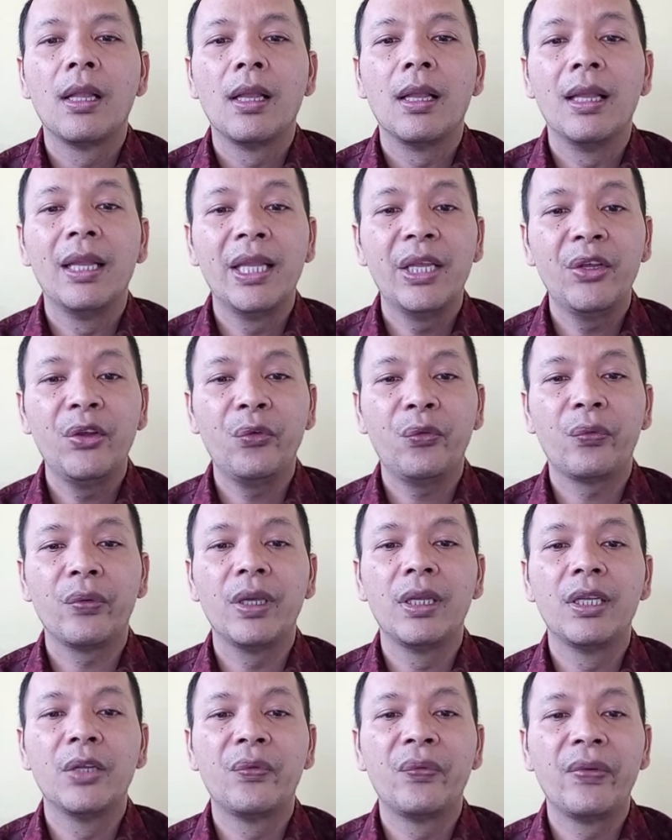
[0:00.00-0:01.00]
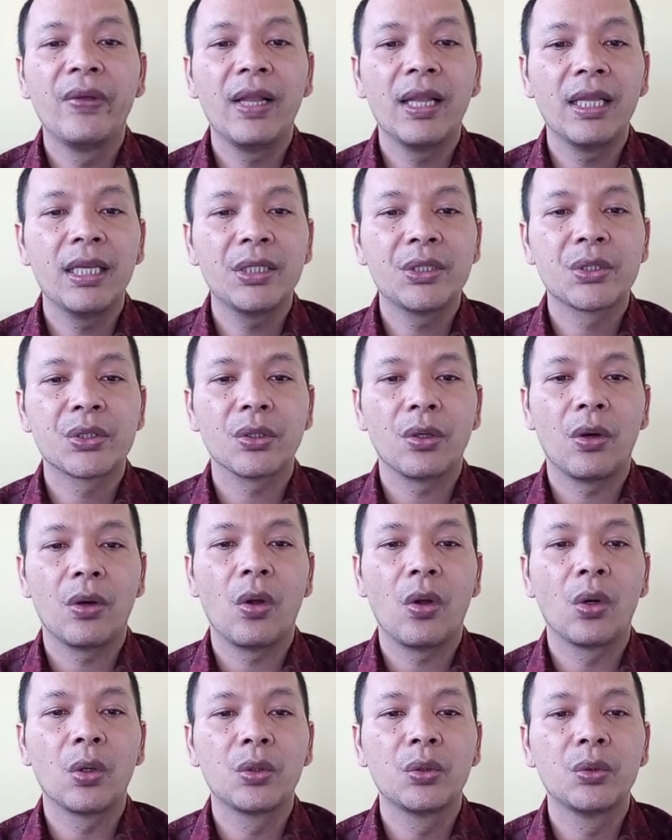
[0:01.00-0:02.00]
live in the village,
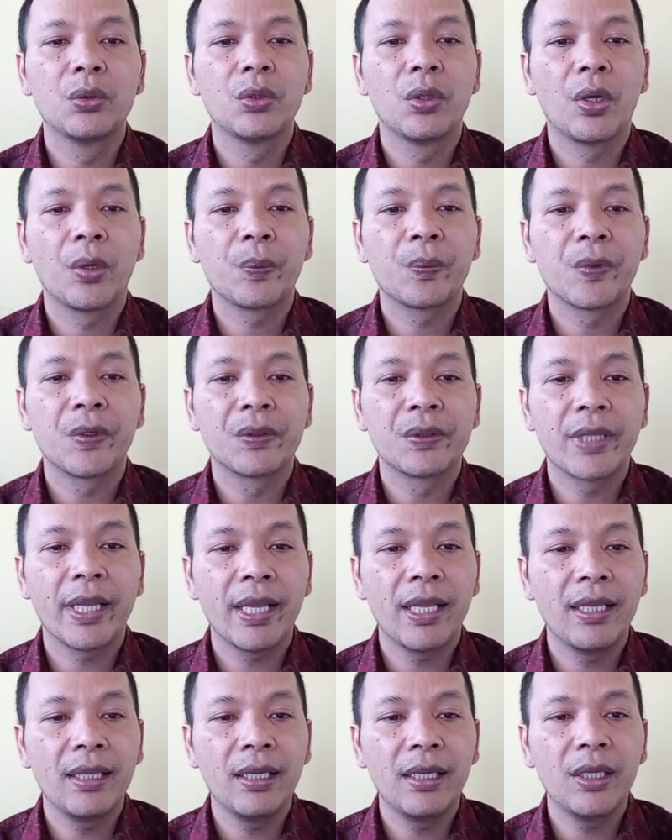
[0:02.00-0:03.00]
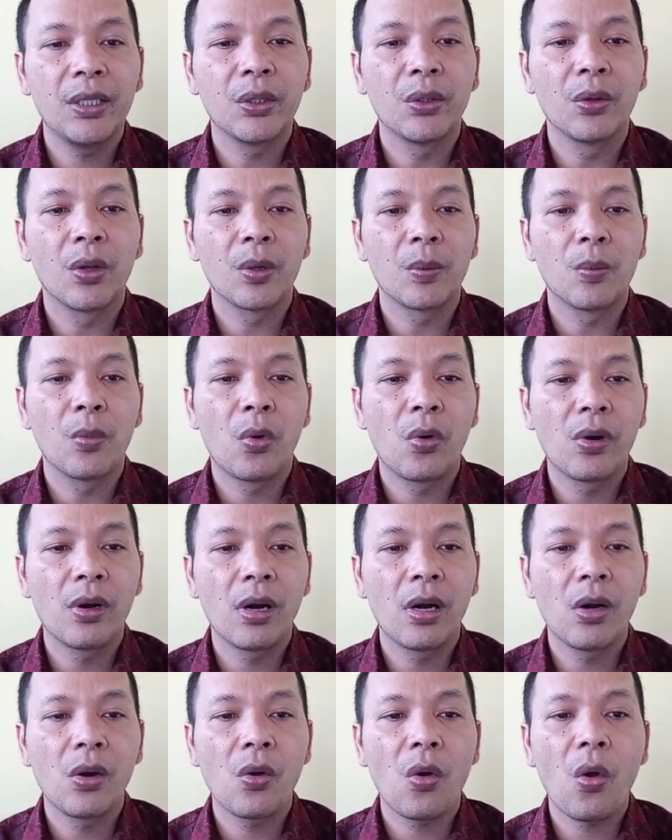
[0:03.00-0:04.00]
although not pretended, not
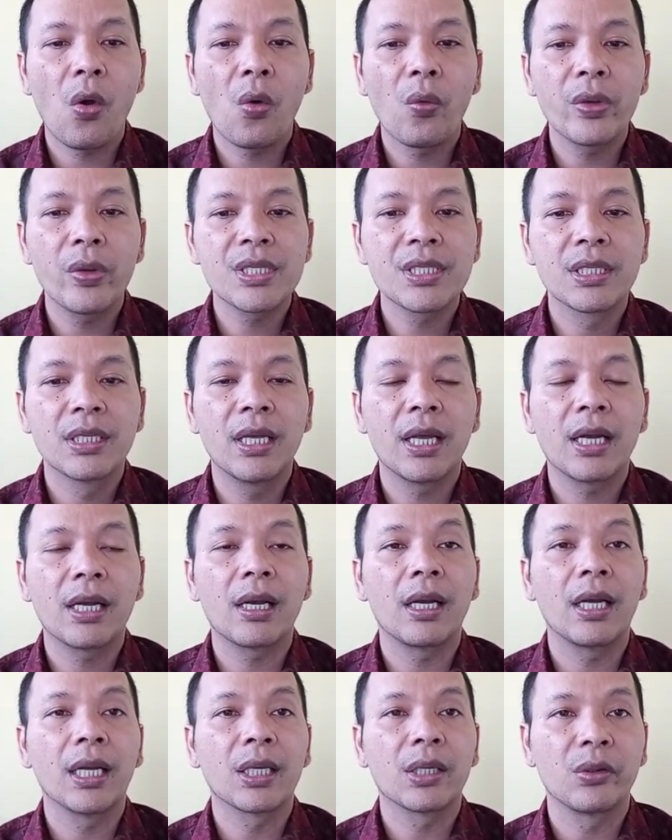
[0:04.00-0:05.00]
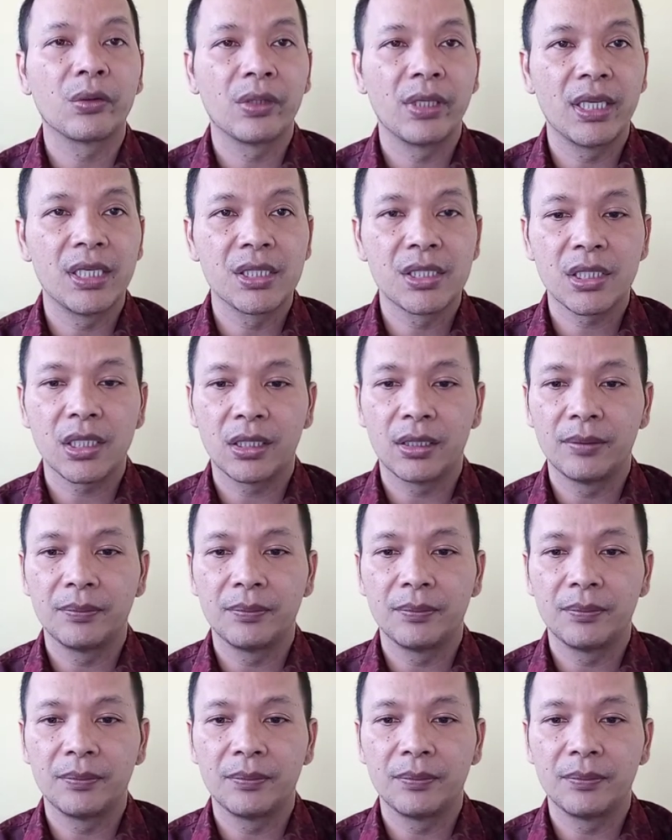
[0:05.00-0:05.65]
modern, always get recognition.